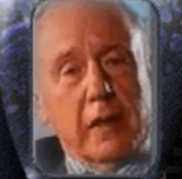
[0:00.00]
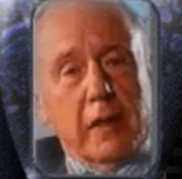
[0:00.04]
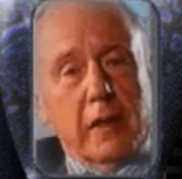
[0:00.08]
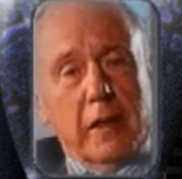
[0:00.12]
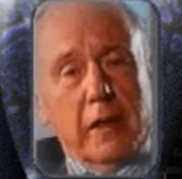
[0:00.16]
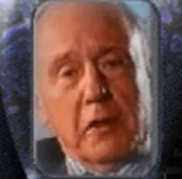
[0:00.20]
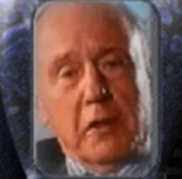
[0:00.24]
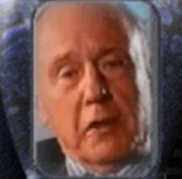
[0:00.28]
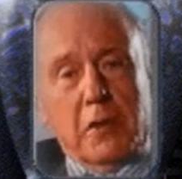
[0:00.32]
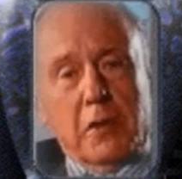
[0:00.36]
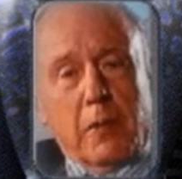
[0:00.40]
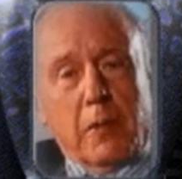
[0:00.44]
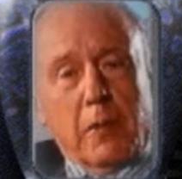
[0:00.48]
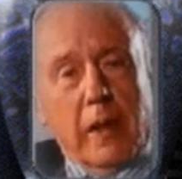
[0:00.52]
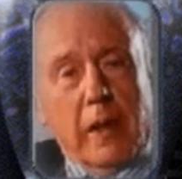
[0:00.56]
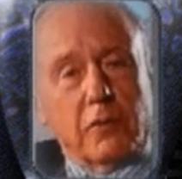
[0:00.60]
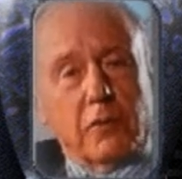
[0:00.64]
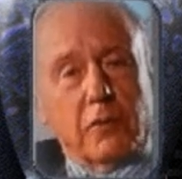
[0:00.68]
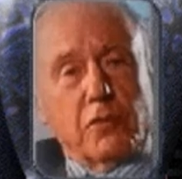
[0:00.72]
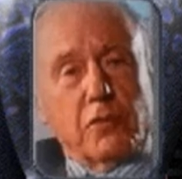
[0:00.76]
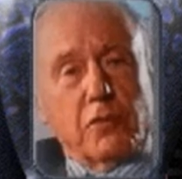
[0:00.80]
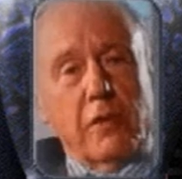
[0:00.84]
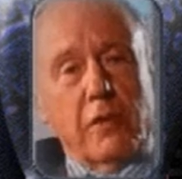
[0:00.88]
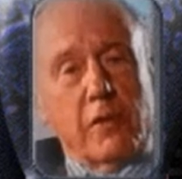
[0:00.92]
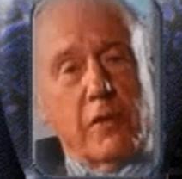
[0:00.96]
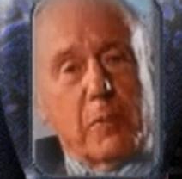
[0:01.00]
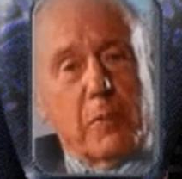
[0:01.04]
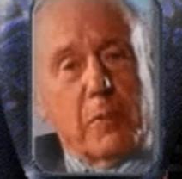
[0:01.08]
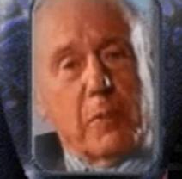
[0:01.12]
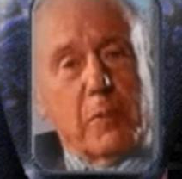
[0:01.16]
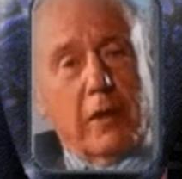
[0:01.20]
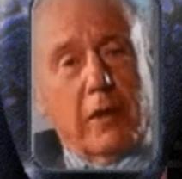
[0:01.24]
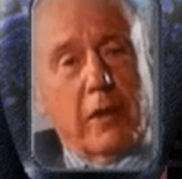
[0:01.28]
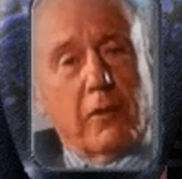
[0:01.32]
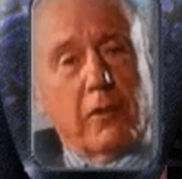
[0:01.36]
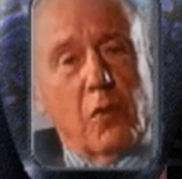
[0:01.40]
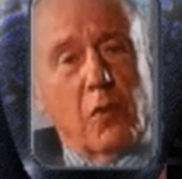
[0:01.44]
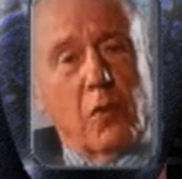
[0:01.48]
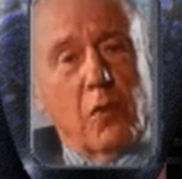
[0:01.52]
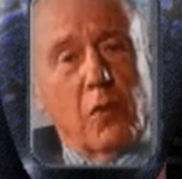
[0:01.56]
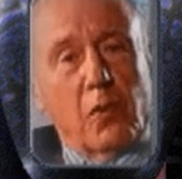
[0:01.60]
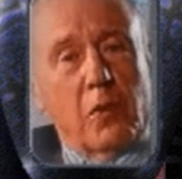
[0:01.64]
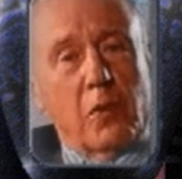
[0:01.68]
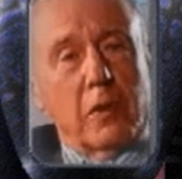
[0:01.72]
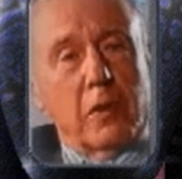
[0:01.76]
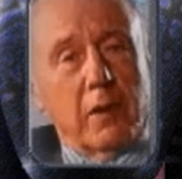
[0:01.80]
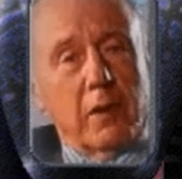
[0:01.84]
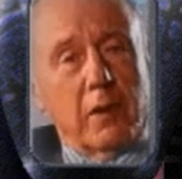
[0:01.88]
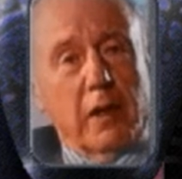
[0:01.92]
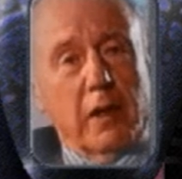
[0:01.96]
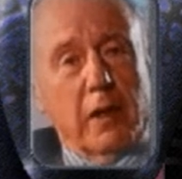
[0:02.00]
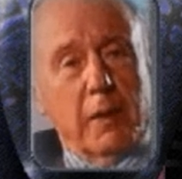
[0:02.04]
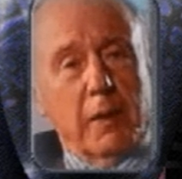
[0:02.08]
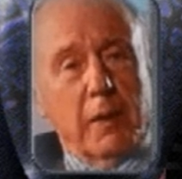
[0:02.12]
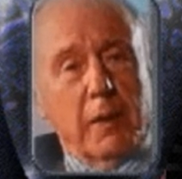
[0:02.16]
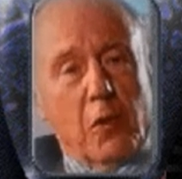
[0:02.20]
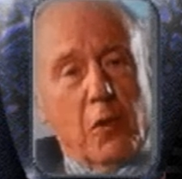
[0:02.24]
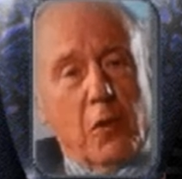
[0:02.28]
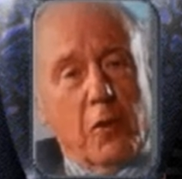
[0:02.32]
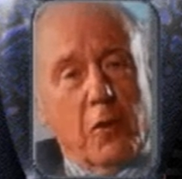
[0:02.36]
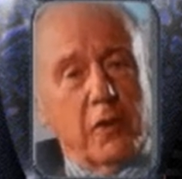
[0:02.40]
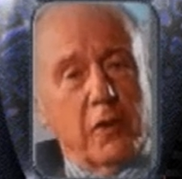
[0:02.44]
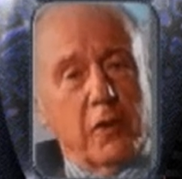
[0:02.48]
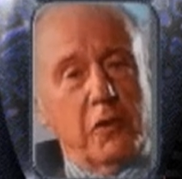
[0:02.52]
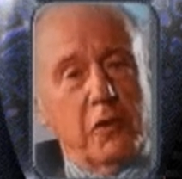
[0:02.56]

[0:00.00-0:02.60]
and the boy is the black hole.